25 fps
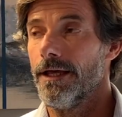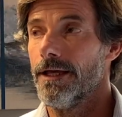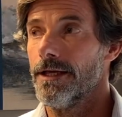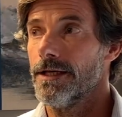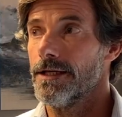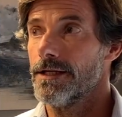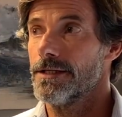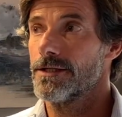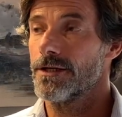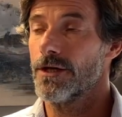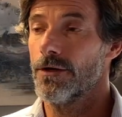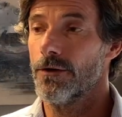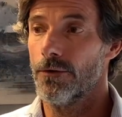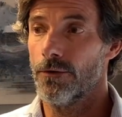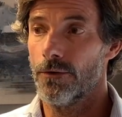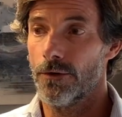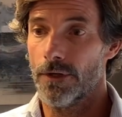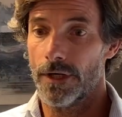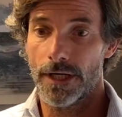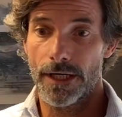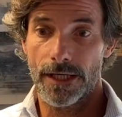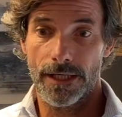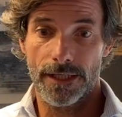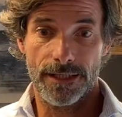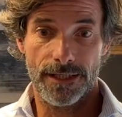So
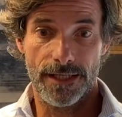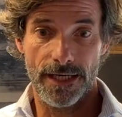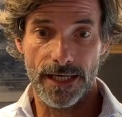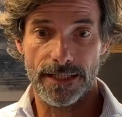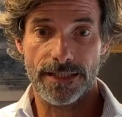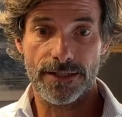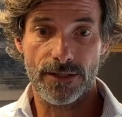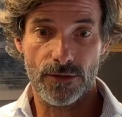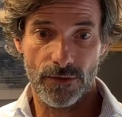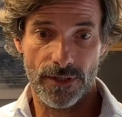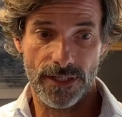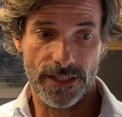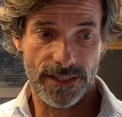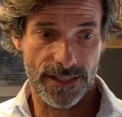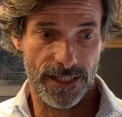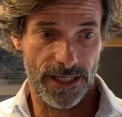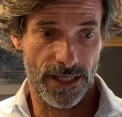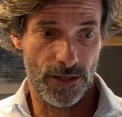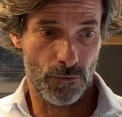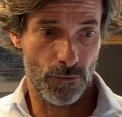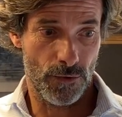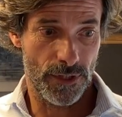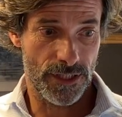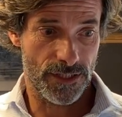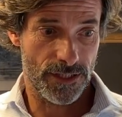just to
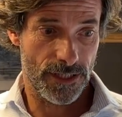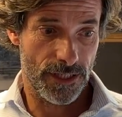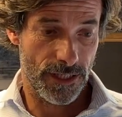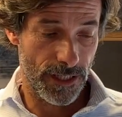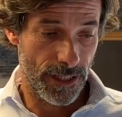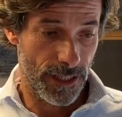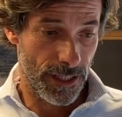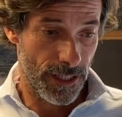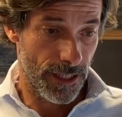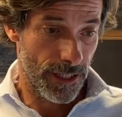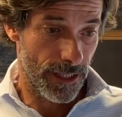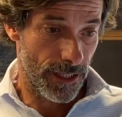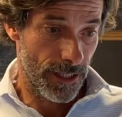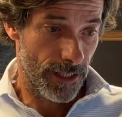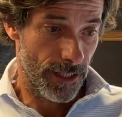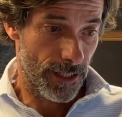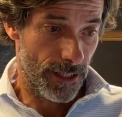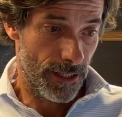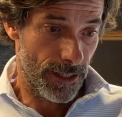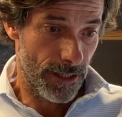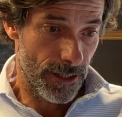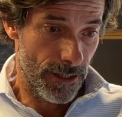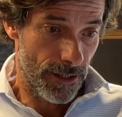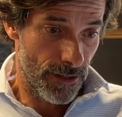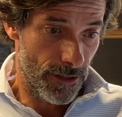distinguish,
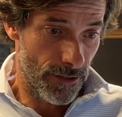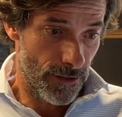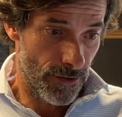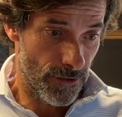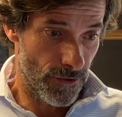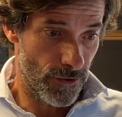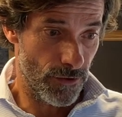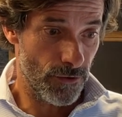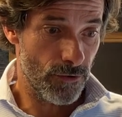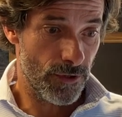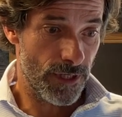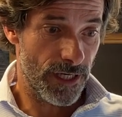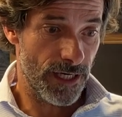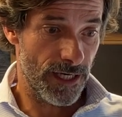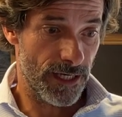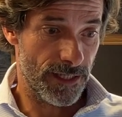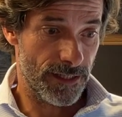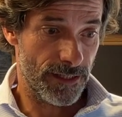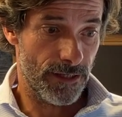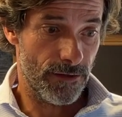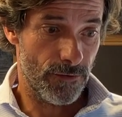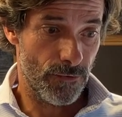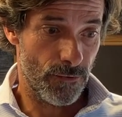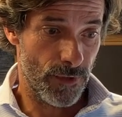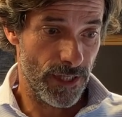you
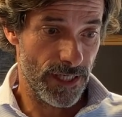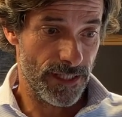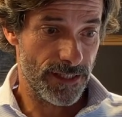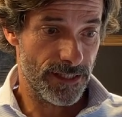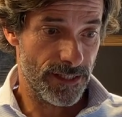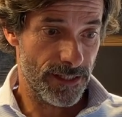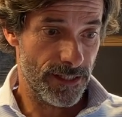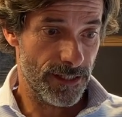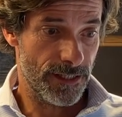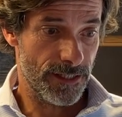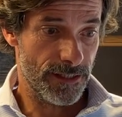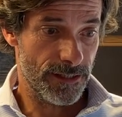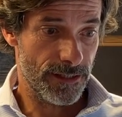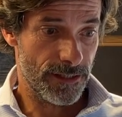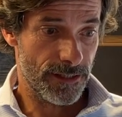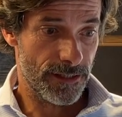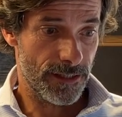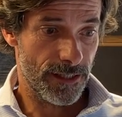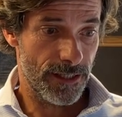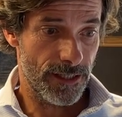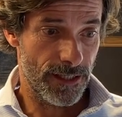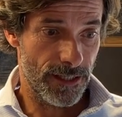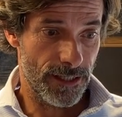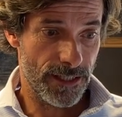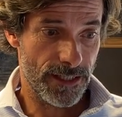get resident
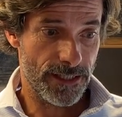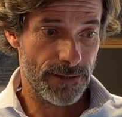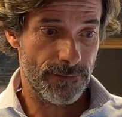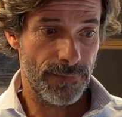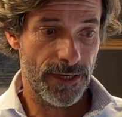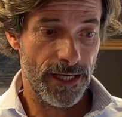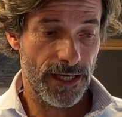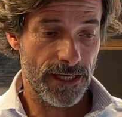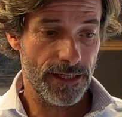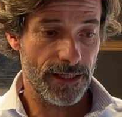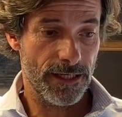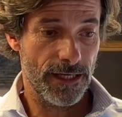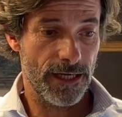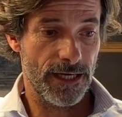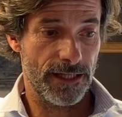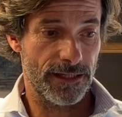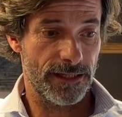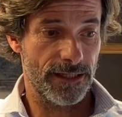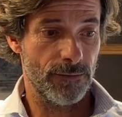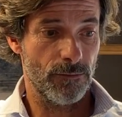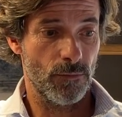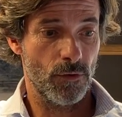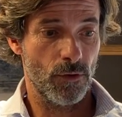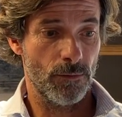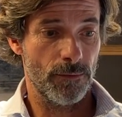in Spain at the
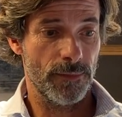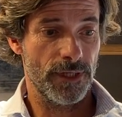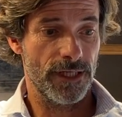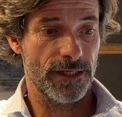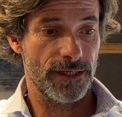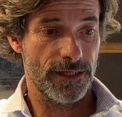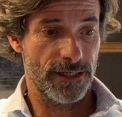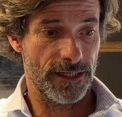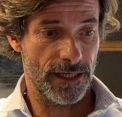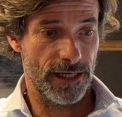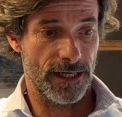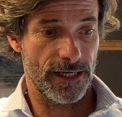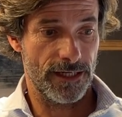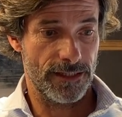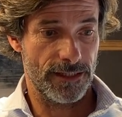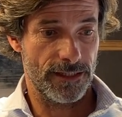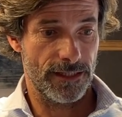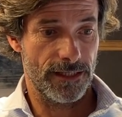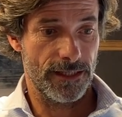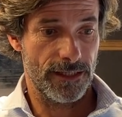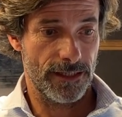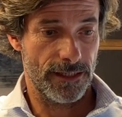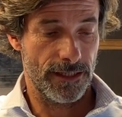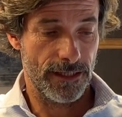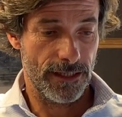moment that
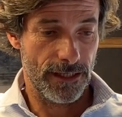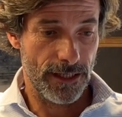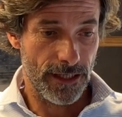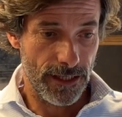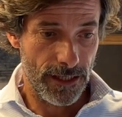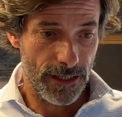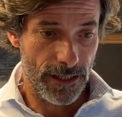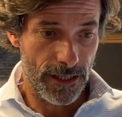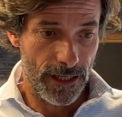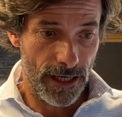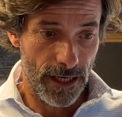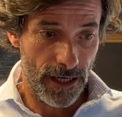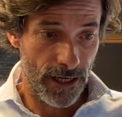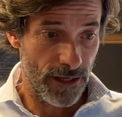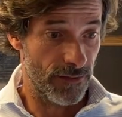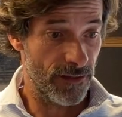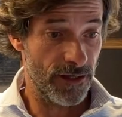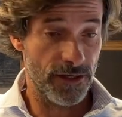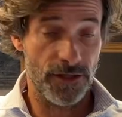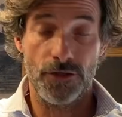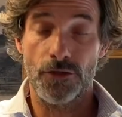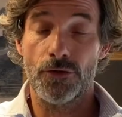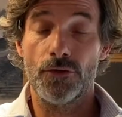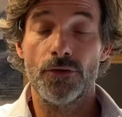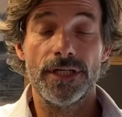either
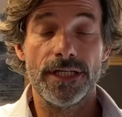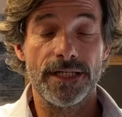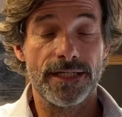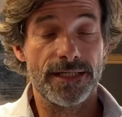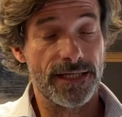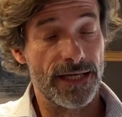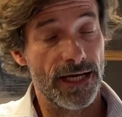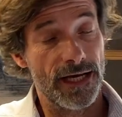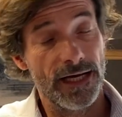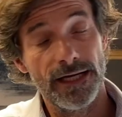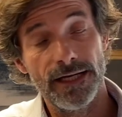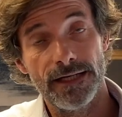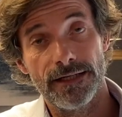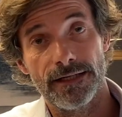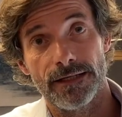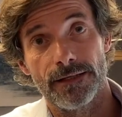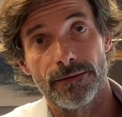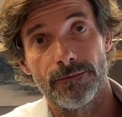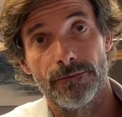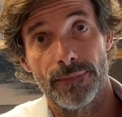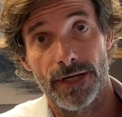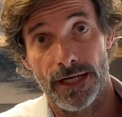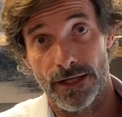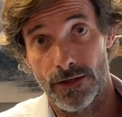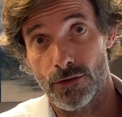you decide
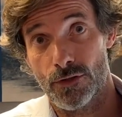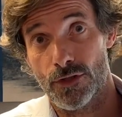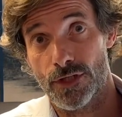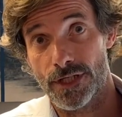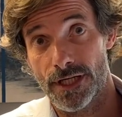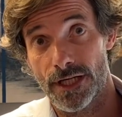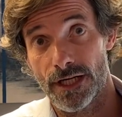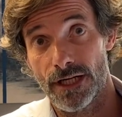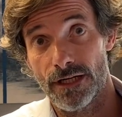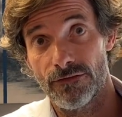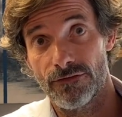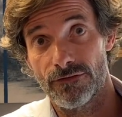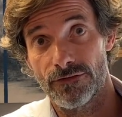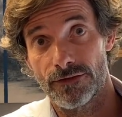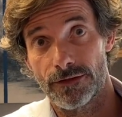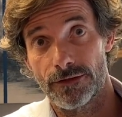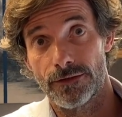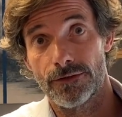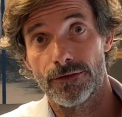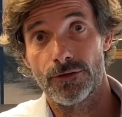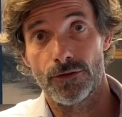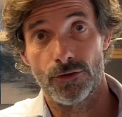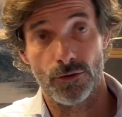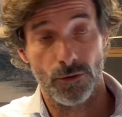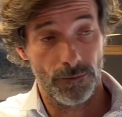by yourself
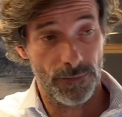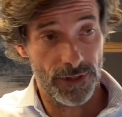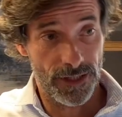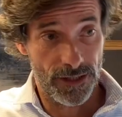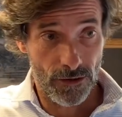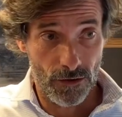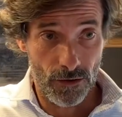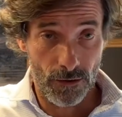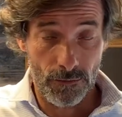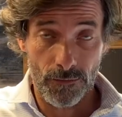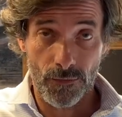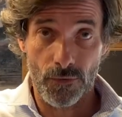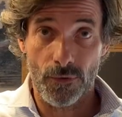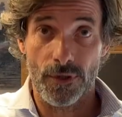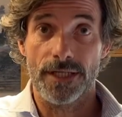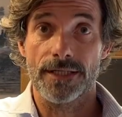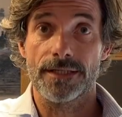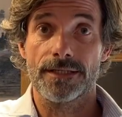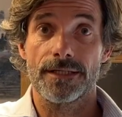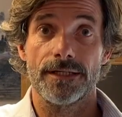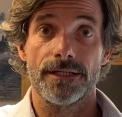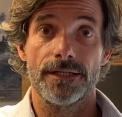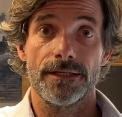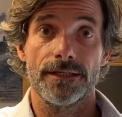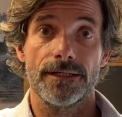to become
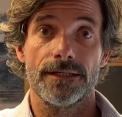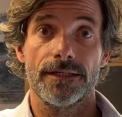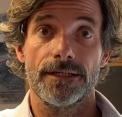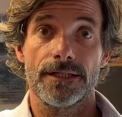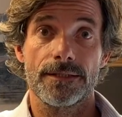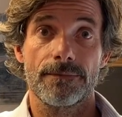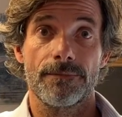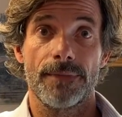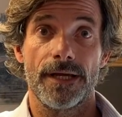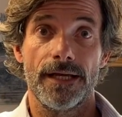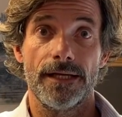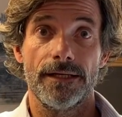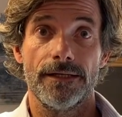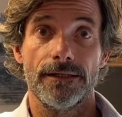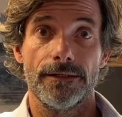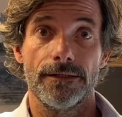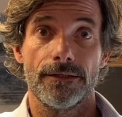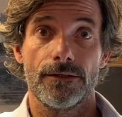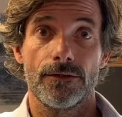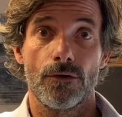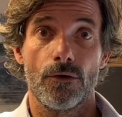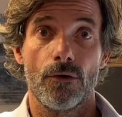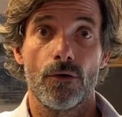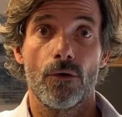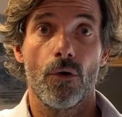resident in Spain,
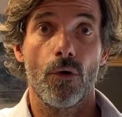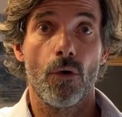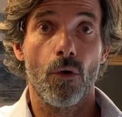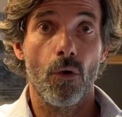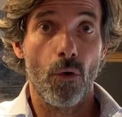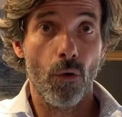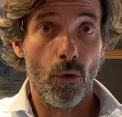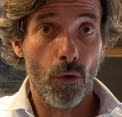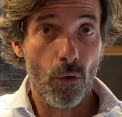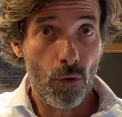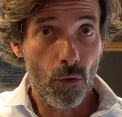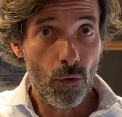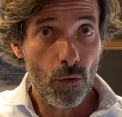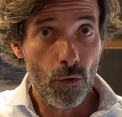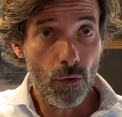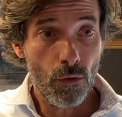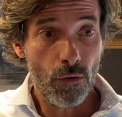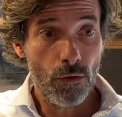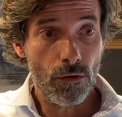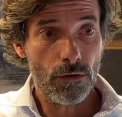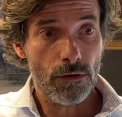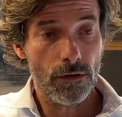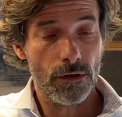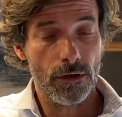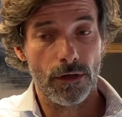
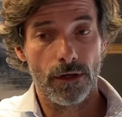or